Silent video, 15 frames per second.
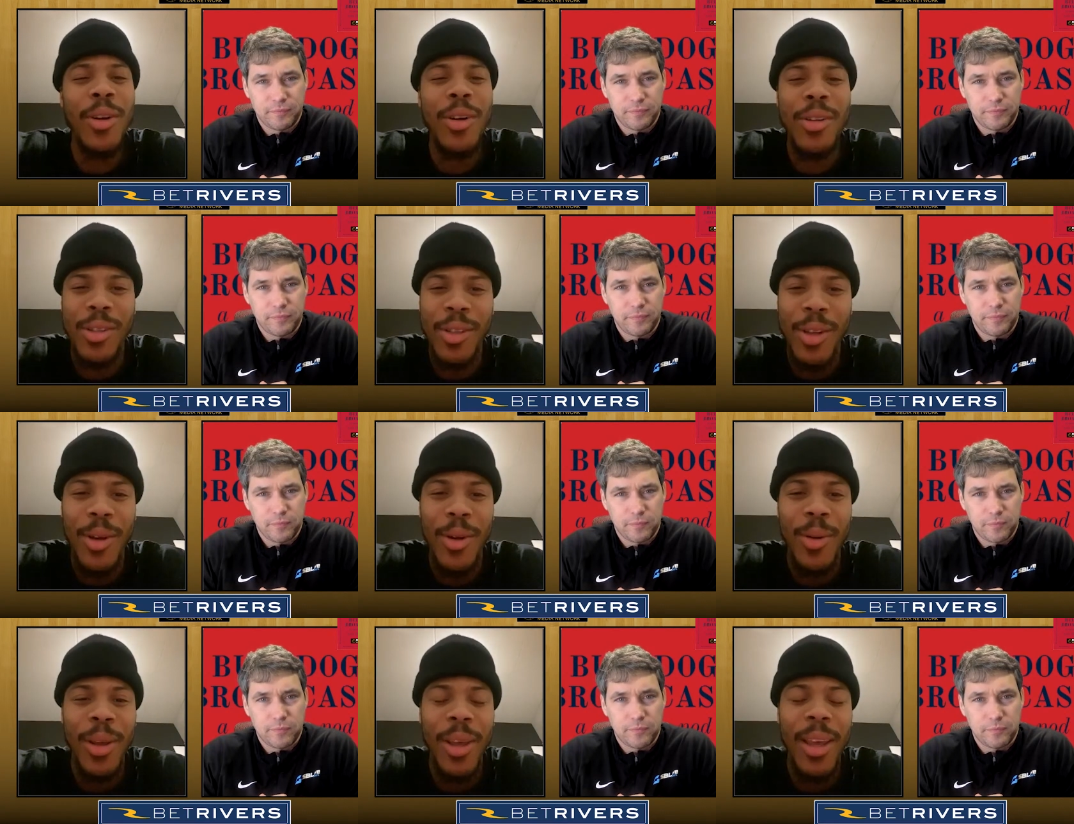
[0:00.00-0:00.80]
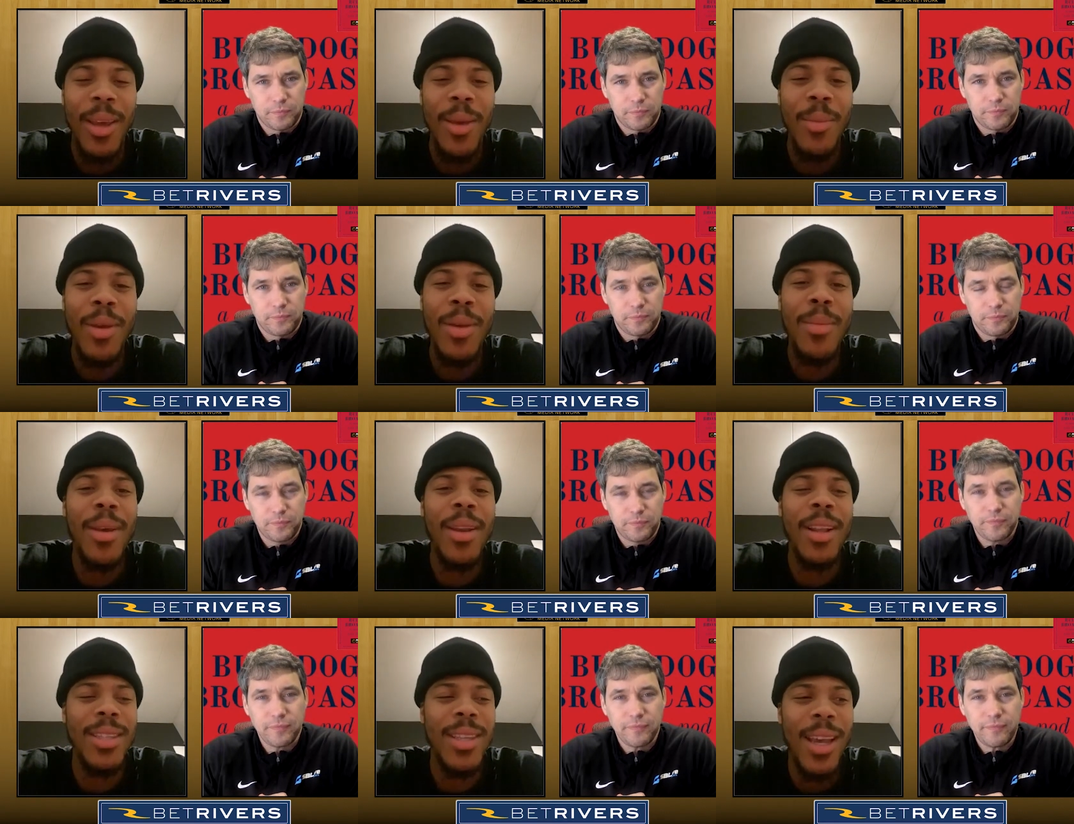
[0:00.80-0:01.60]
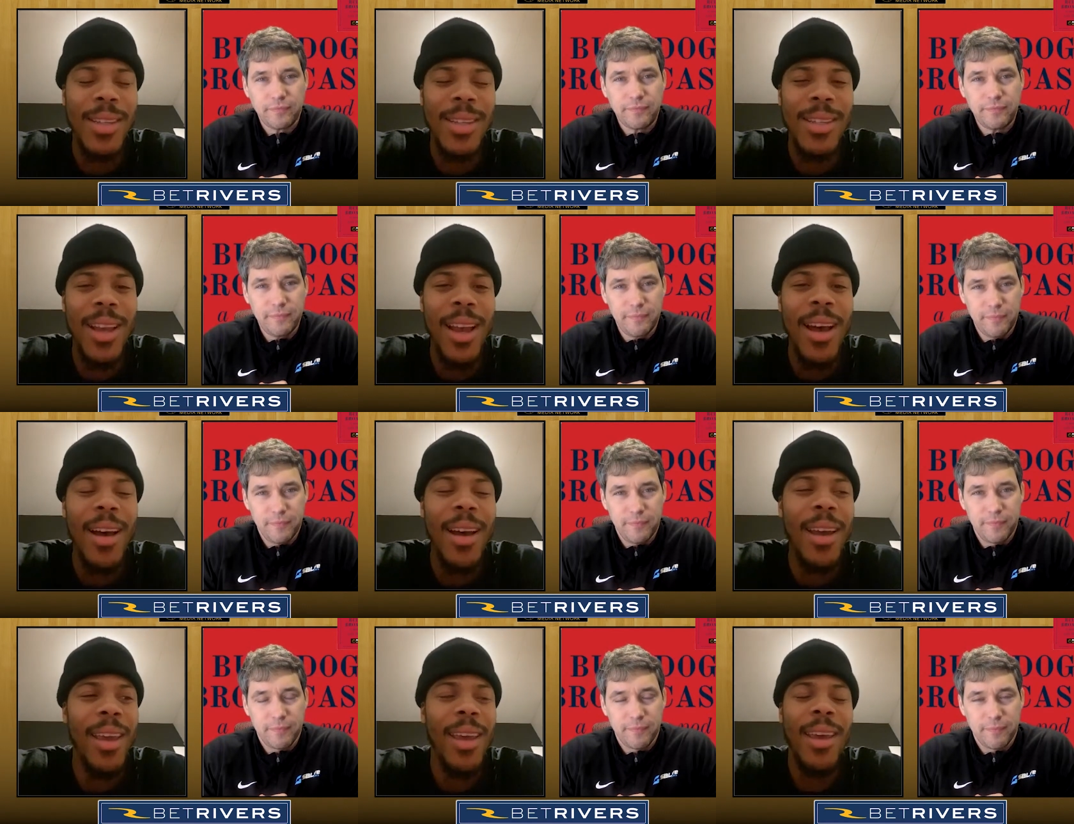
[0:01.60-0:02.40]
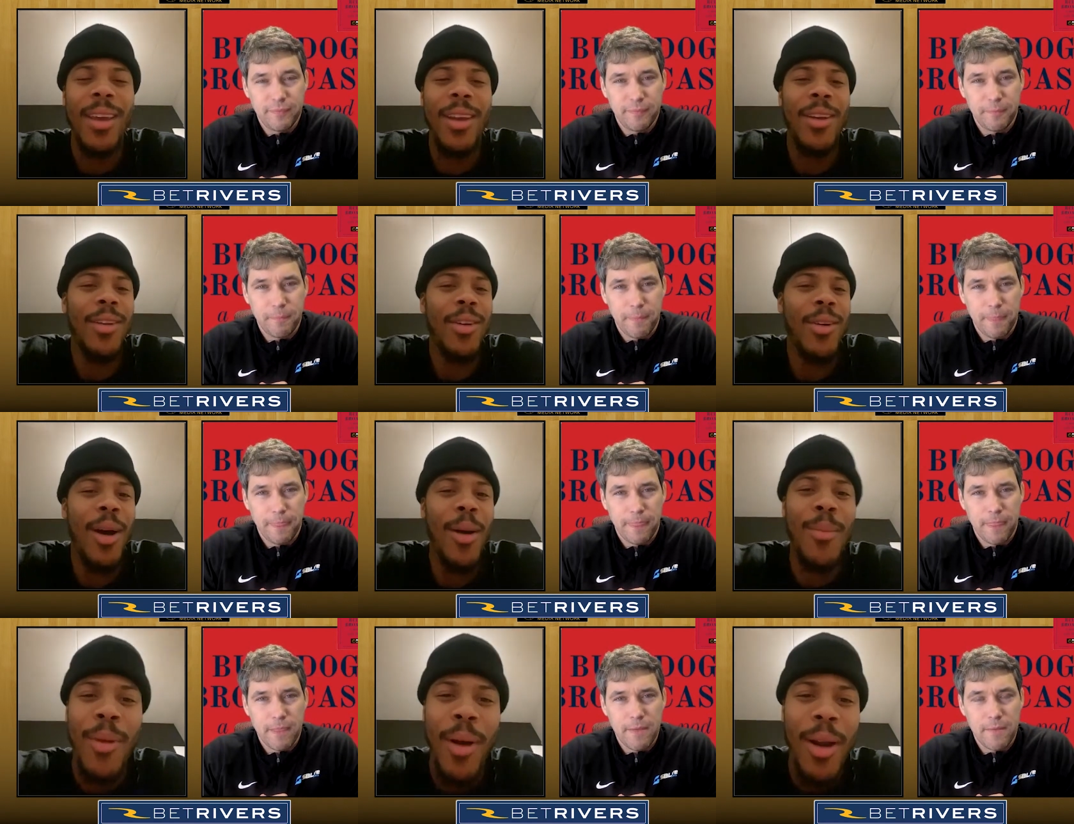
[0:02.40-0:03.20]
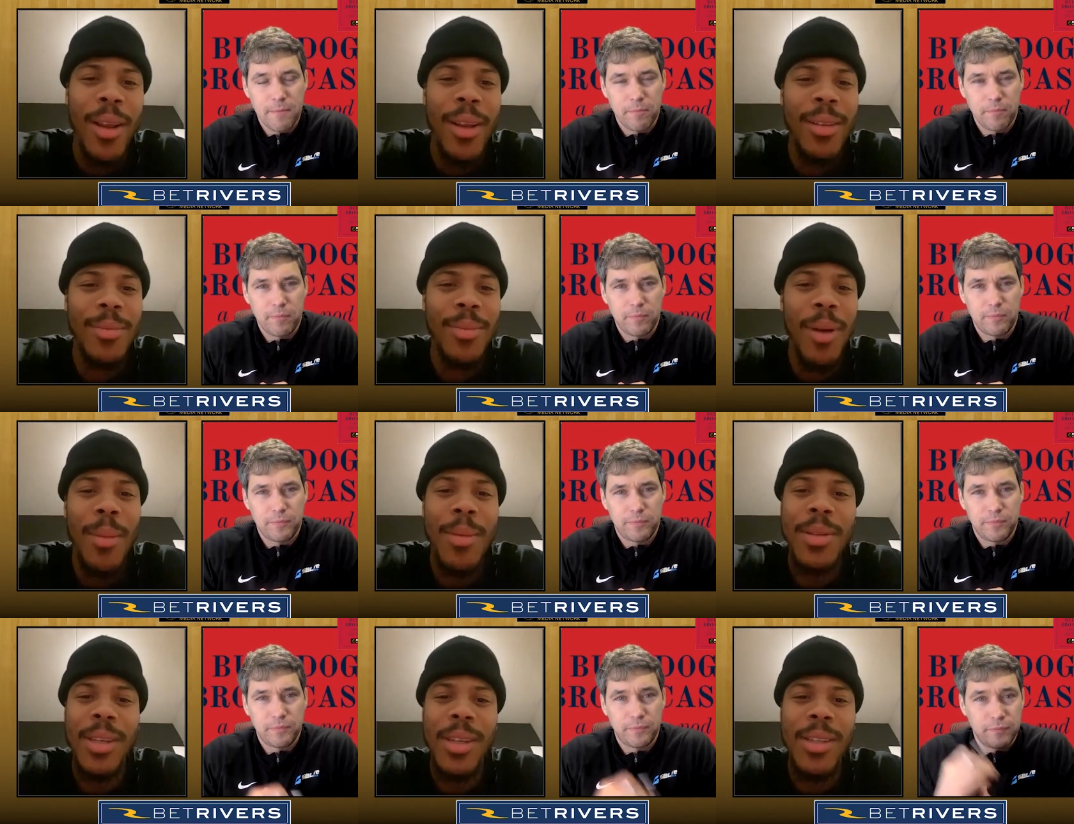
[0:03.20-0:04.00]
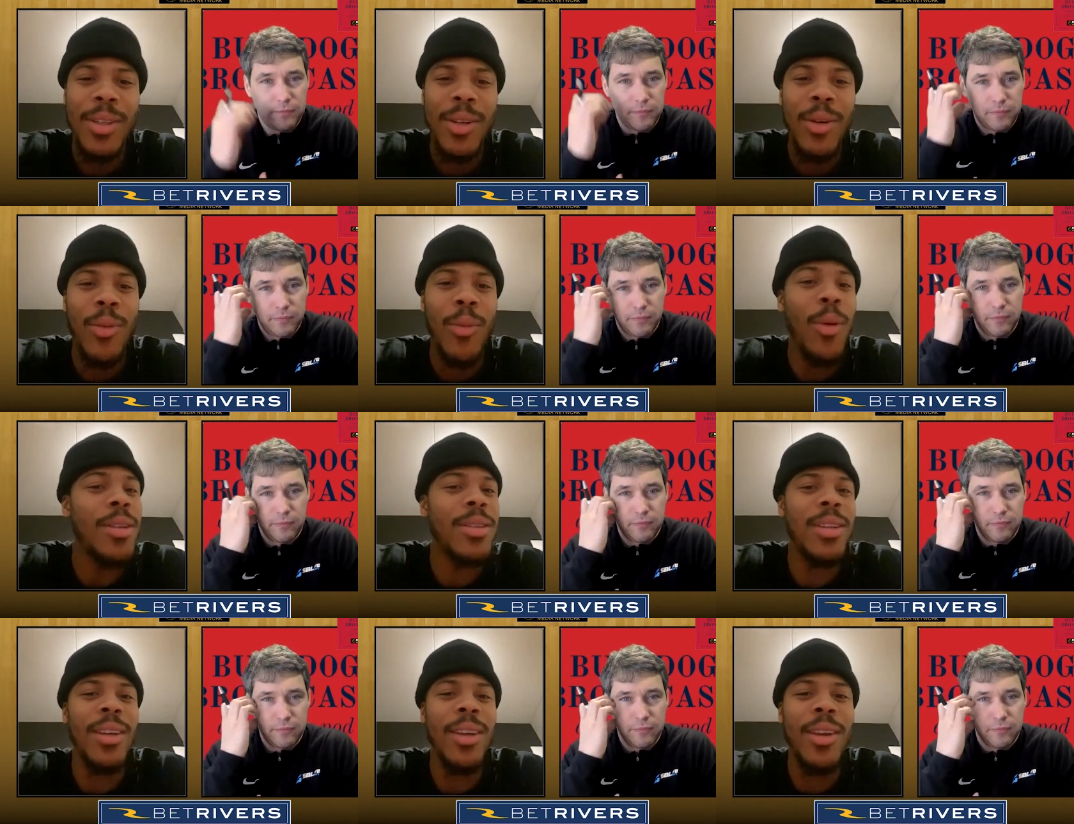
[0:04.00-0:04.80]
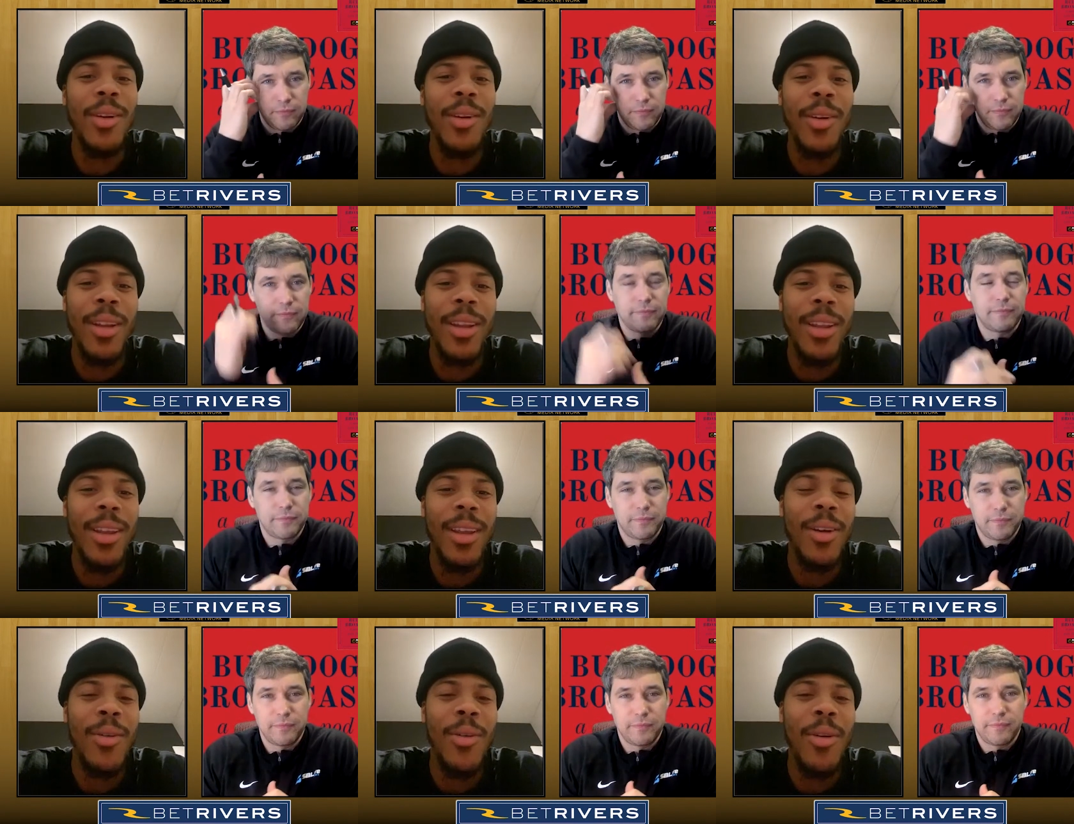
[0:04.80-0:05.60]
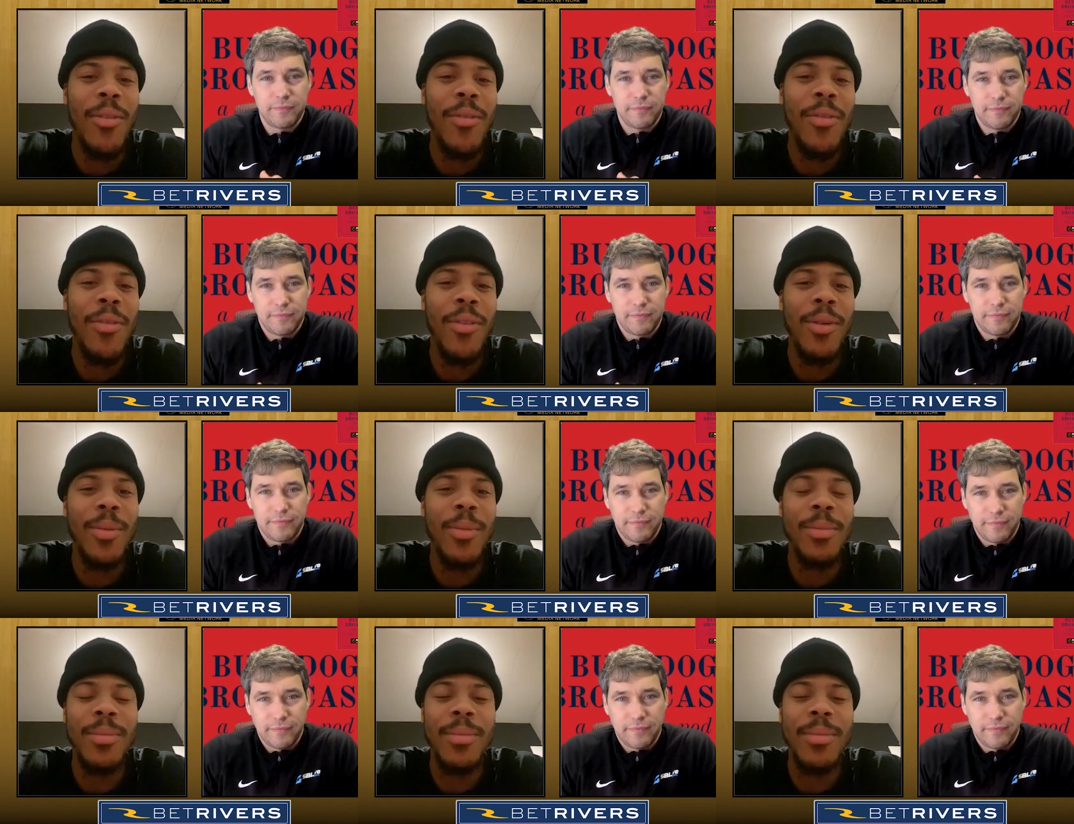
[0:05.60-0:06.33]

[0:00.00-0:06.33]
Speaker 1: going to snow. And me being a Texas guy, you know, I probably see snow once a year. And then going from